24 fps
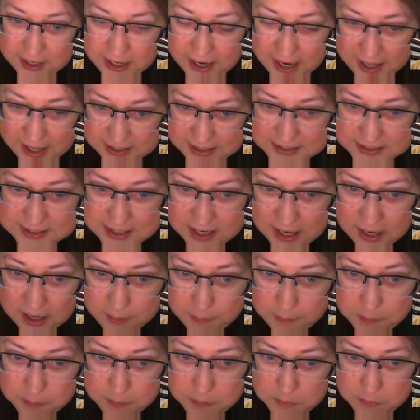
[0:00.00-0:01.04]
ahead of
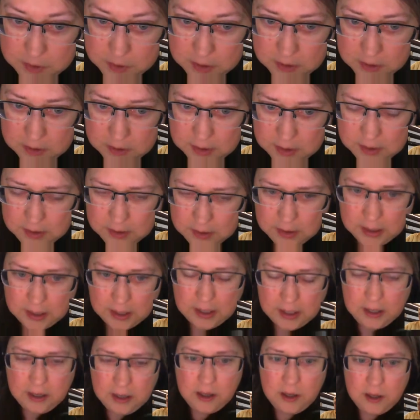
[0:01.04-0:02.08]
time.
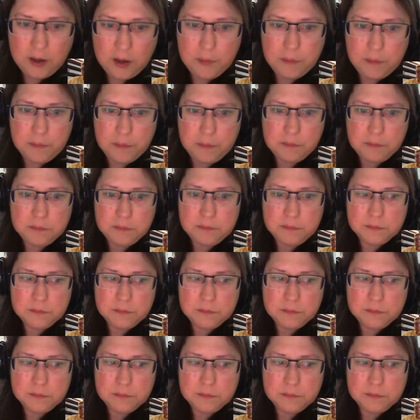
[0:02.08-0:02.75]
In